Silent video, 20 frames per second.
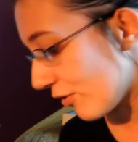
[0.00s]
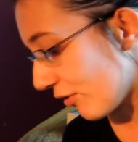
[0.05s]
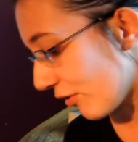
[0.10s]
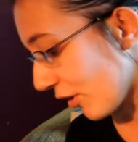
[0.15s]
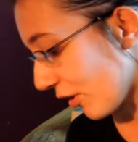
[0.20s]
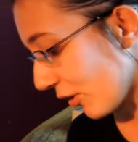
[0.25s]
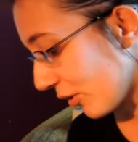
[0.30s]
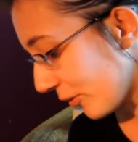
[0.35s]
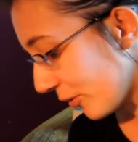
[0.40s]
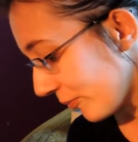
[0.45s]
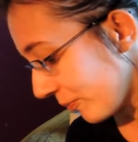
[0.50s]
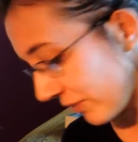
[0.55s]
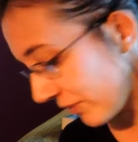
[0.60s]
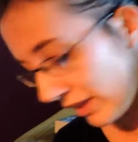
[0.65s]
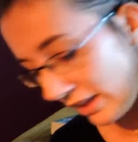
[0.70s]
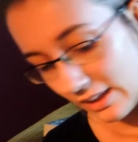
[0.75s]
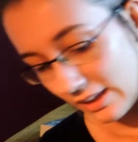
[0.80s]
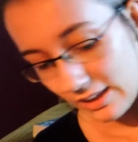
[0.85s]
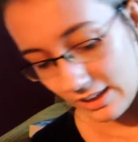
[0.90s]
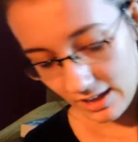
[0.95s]
So
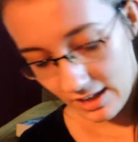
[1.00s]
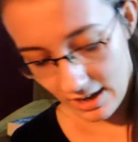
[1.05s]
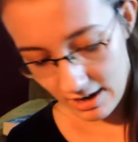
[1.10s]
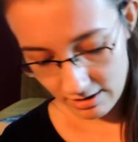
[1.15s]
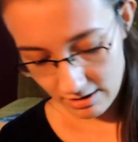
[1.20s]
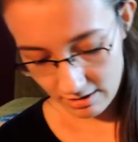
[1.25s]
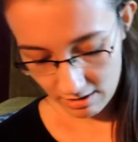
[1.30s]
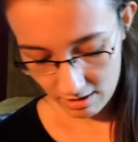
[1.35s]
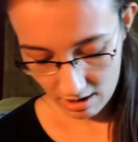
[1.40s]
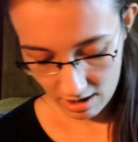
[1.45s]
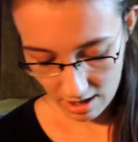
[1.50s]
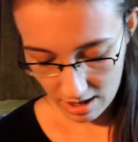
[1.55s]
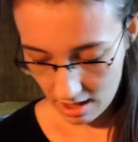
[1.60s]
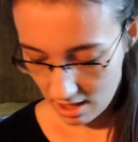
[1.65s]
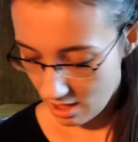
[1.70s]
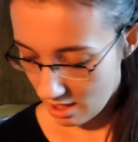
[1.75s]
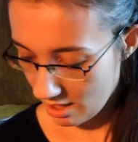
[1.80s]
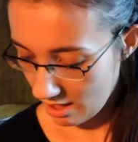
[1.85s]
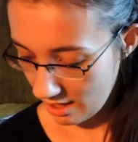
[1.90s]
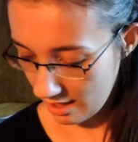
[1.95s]
here I
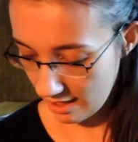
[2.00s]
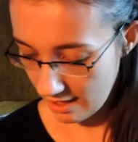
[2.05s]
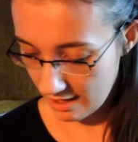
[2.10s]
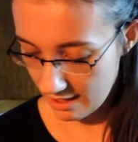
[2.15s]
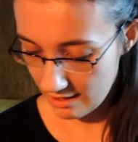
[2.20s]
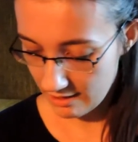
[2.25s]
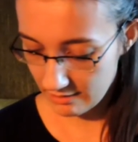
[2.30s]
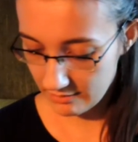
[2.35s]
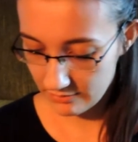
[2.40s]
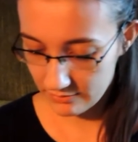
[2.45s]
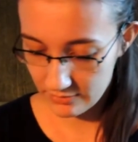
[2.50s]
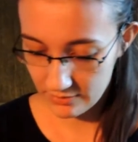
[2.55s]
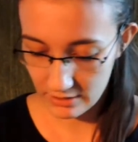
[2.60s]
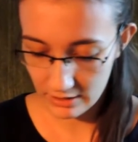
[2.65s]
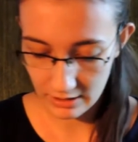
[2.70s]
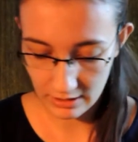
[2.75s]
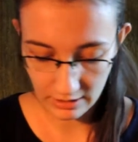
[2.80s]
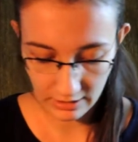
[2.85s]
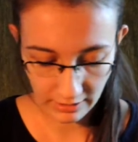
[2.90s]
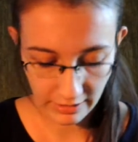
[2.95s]
have,
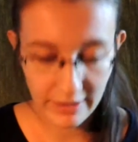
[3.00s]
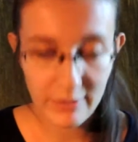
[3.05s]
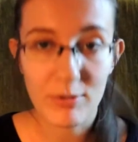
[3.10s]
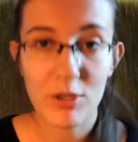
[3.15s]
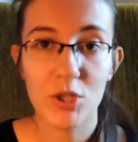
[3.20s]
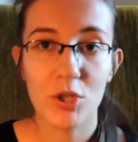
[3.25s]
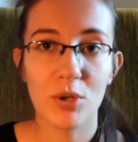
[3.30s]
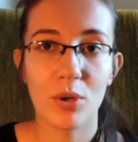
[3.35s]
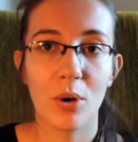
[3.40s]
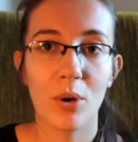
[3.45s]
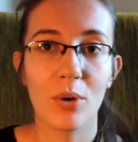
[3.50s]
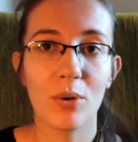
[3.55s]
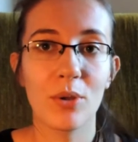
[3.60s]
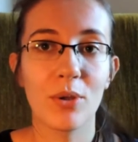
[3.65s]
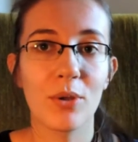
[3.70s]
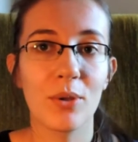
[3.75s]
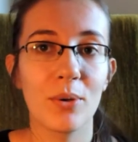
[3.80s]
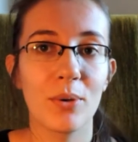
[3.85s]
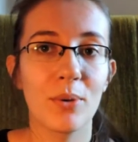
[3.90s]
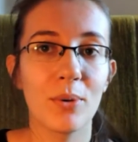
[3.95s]
let me show
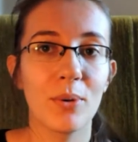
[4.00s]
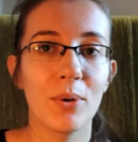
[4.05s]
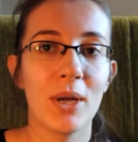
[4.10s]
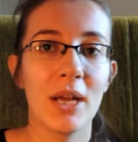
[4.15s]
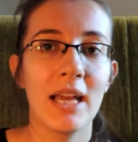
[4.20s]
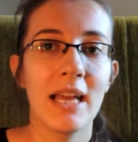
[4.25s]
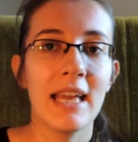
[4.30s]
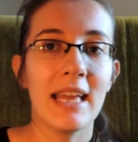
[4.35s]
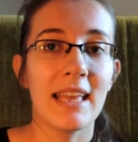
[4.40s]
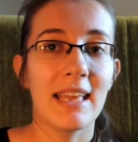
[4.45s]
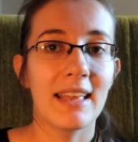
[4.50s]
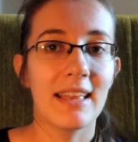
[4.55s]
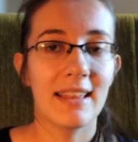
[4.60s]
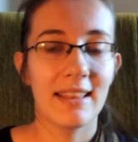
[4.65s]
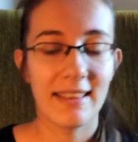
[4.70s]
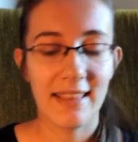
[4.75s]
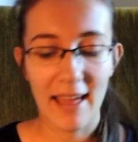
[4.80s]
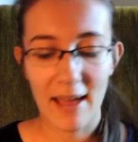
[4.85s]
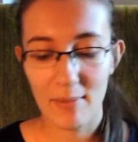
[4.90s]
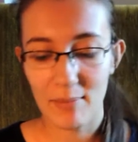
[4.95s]
you
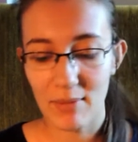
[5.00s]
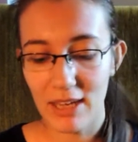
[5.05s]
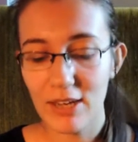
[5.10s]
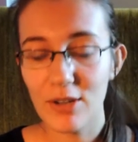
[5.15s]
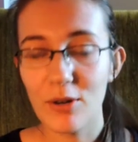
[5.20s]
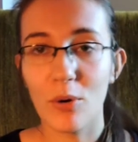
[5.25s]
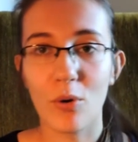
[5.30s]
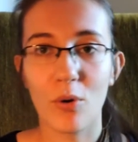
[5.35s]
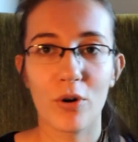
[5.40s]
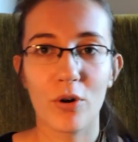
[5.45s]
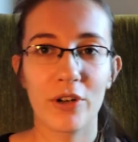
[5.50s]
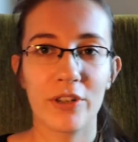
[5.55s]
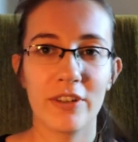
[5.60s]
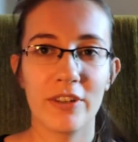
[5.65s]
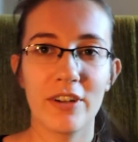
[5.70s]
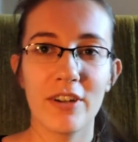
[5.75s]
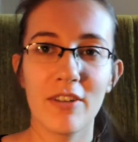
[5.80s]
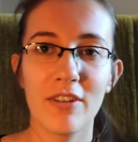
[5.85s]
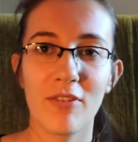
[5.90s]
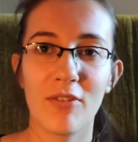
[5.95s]
them in
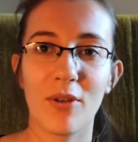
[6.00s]
order.